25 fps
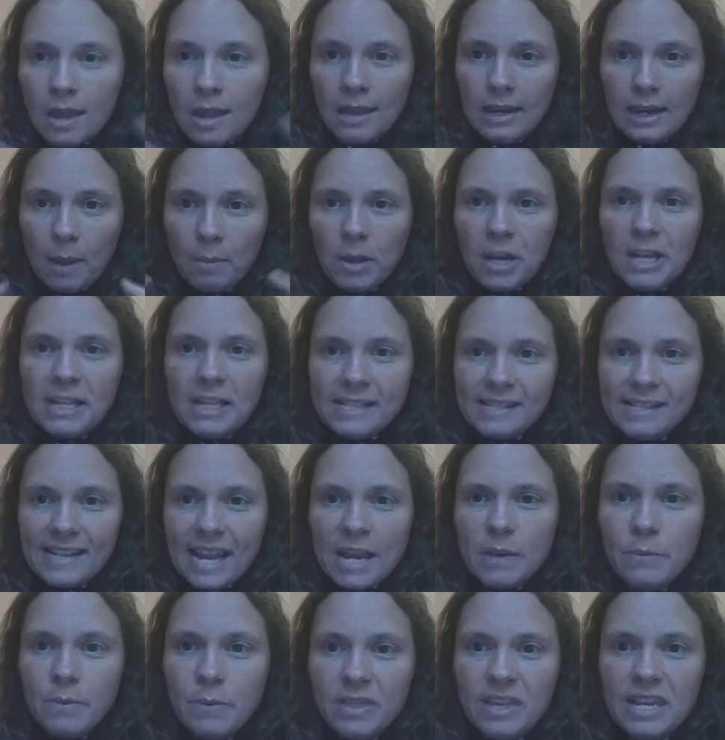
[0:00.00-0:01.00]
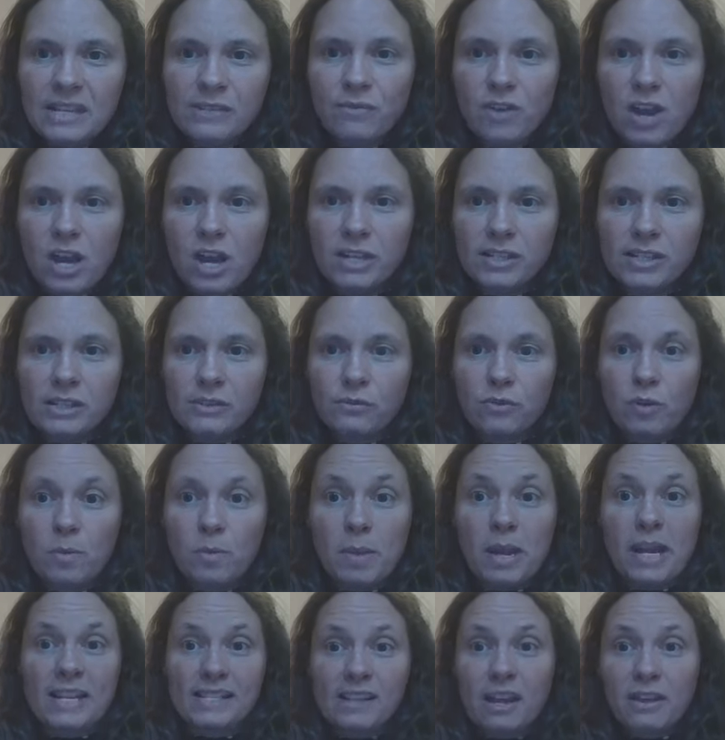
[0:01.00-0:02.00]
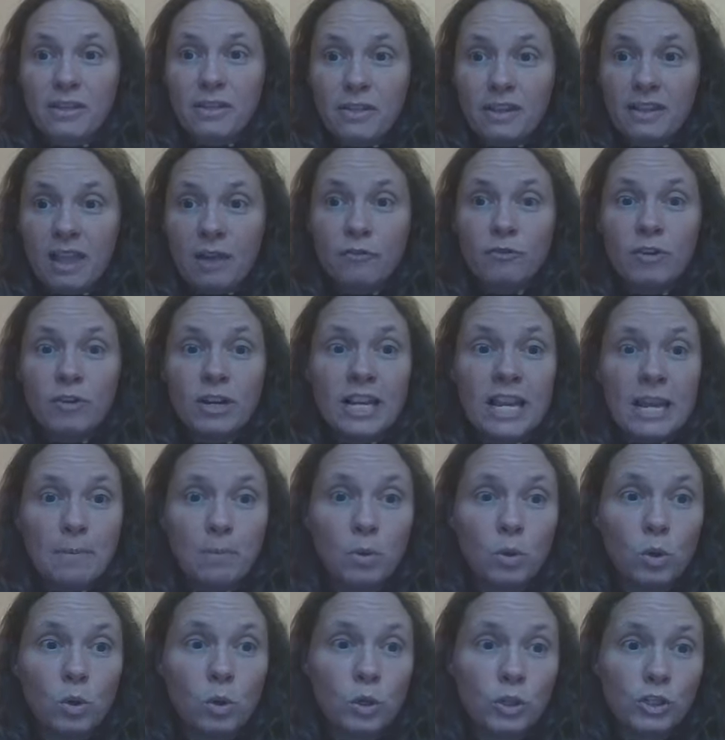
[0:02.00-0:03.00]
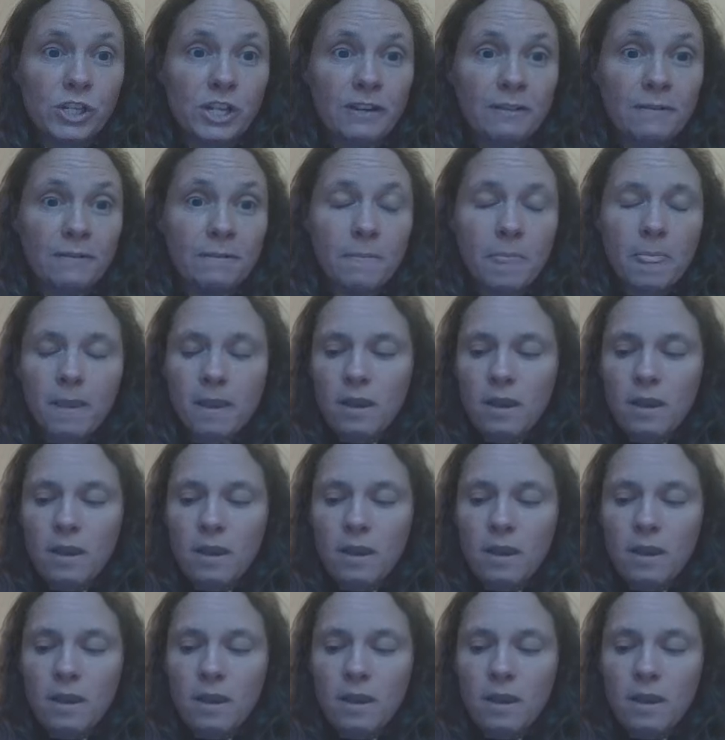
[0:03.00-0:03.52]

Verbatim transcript: Now I'm going to stay with these verses for a bit because I think they're really important.